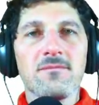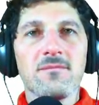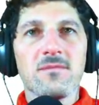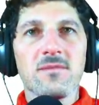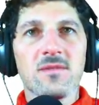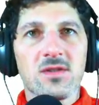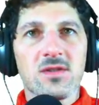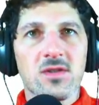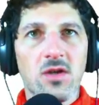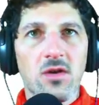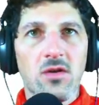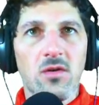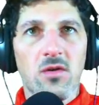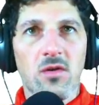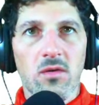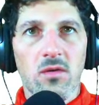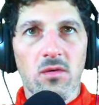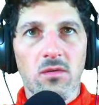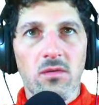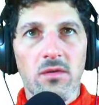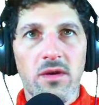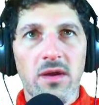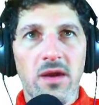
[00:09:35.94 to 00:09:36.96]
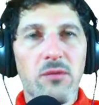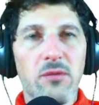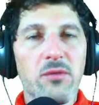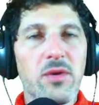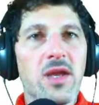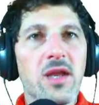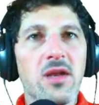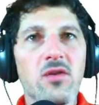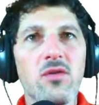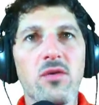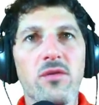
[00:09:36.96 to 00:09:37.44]
So, and we
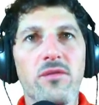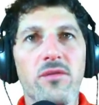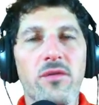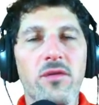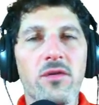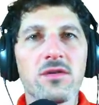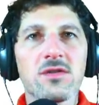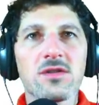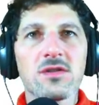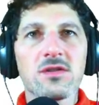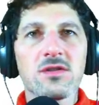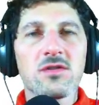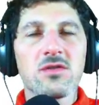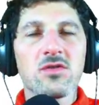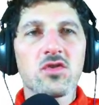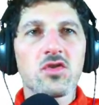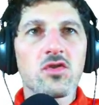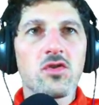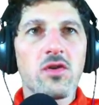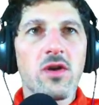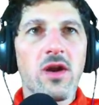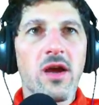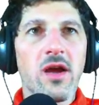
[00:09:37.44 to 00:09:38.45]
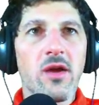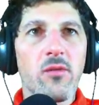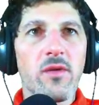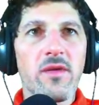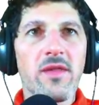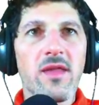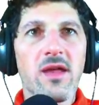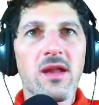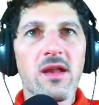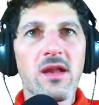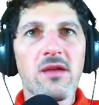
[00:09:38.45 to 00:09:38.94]
can do a first try
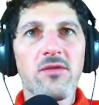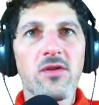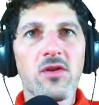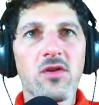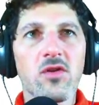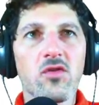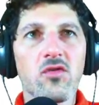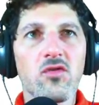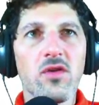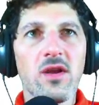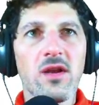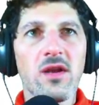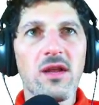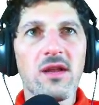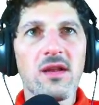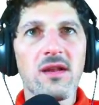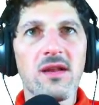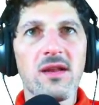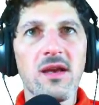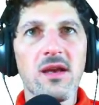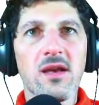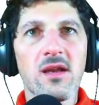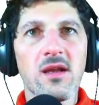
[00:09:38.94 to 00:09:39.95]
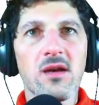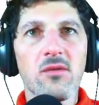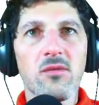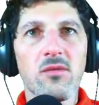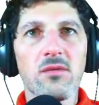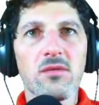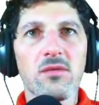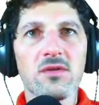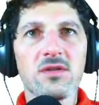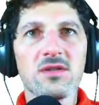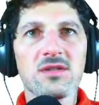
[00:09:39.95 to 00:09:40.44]
without even creating data.
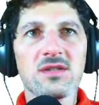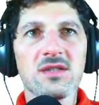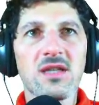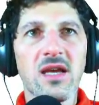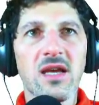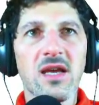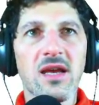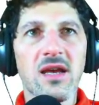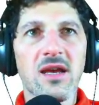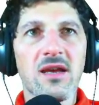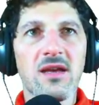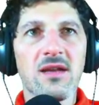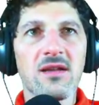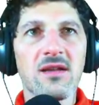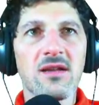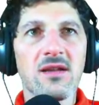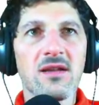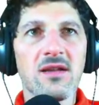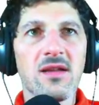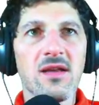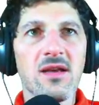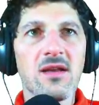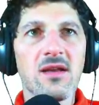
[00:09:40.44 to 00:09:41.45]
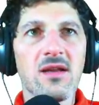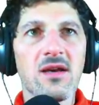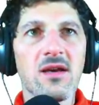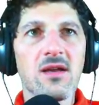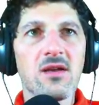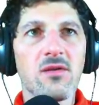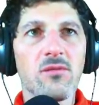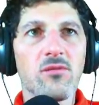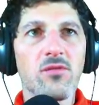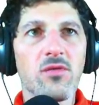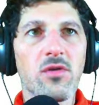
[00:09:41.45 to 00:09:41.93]
We'll say
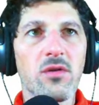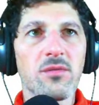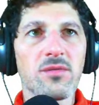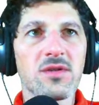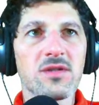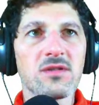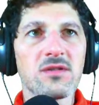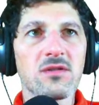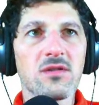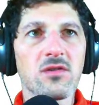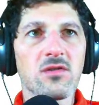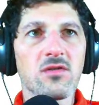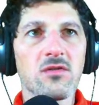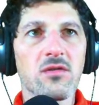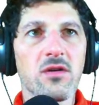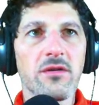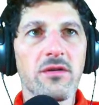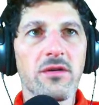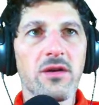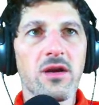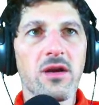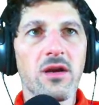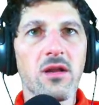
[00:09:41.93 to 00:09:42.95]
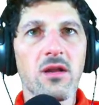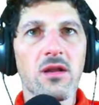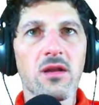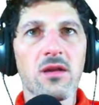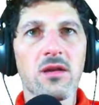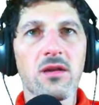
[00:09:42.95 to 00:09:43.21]
data.properties.url